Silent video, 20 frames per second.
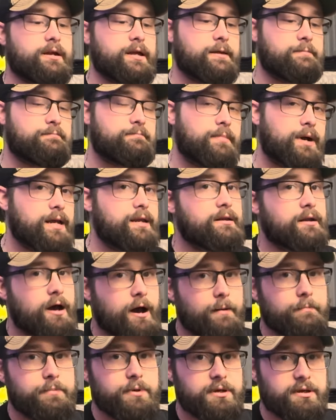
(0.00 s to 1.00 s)
it might
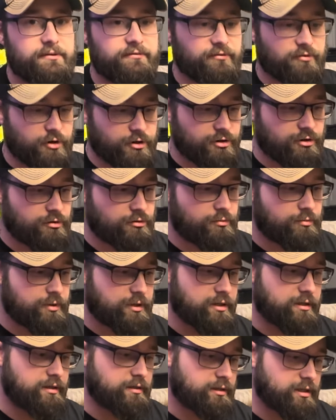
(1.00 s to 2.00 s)
not be for you
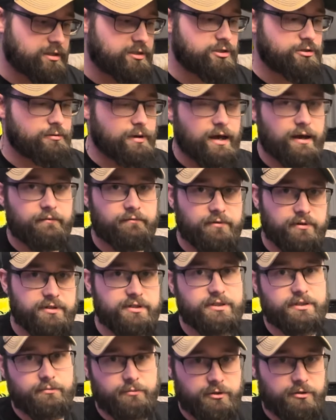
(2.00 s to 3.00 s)
unless you have this
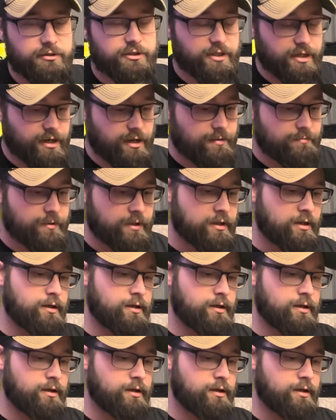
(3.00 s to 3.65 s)
similar setup.